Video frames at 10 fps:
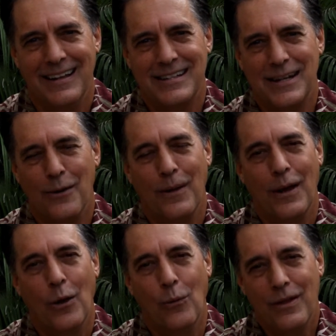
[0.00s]
So
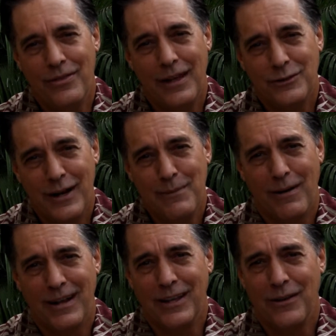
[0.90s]
with a
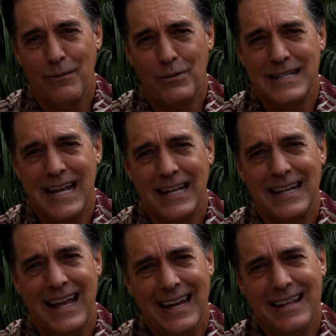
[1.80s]
trademark you can
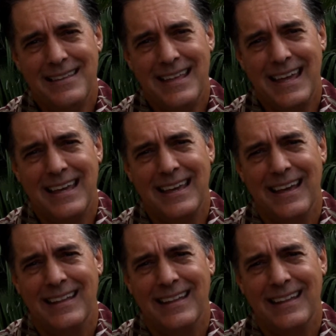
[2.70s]
protect anything